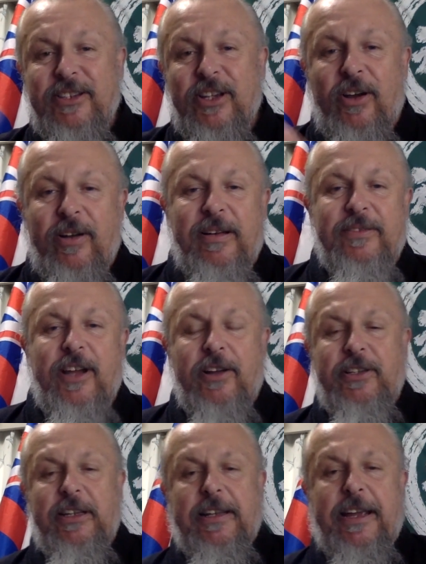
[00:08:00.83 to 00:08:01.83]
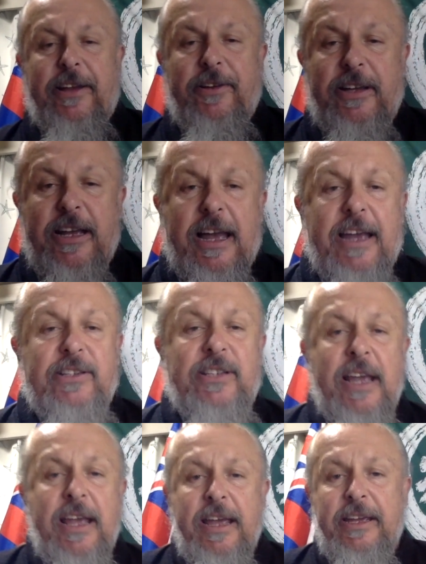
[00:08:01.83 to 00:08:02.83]
so I'll talk to you later, you guys.
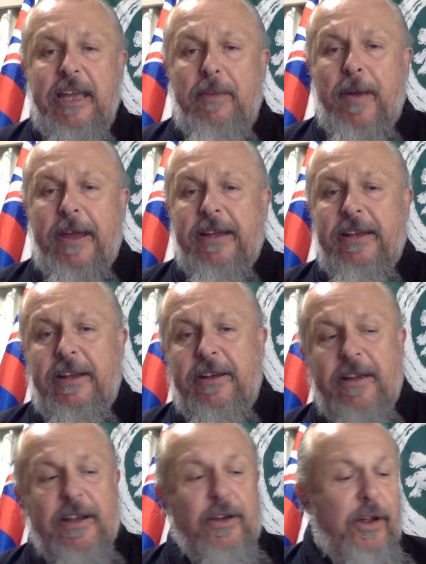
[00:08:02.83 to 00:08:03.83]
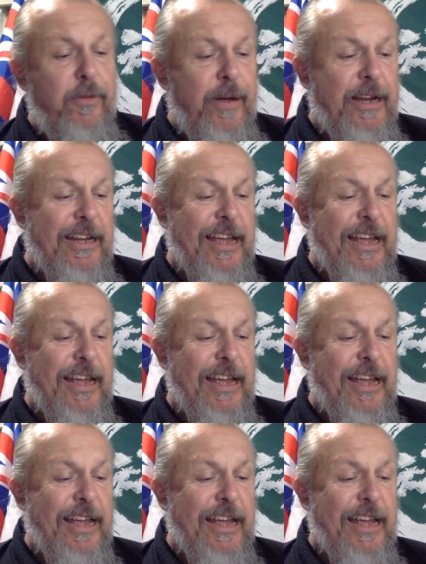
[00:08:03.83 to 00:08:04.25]
Keep hanging in there. I know everybody